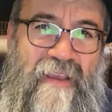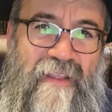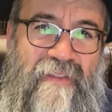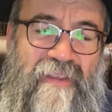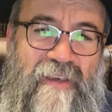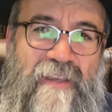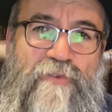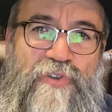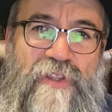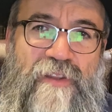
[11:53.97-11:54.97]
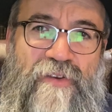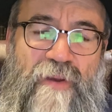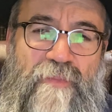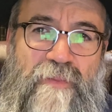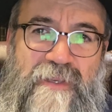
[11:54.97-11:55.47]
the chidush that the
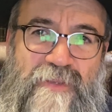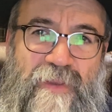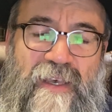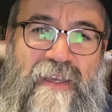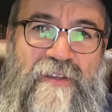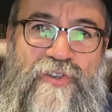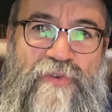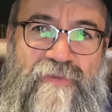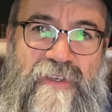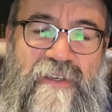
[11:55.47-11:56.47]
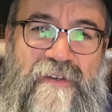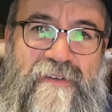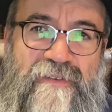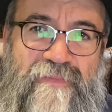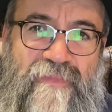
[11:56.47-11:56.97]
Rambam is mechadesh over
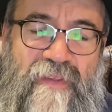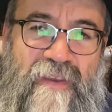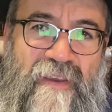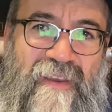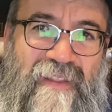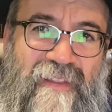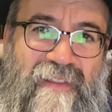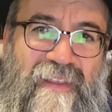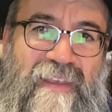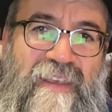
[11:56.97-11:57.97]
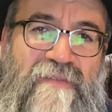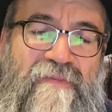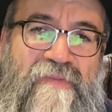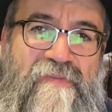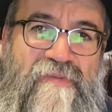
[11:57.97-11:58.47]
here, that
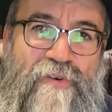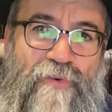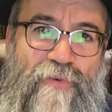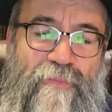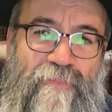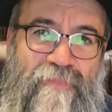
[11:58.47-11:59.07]
even though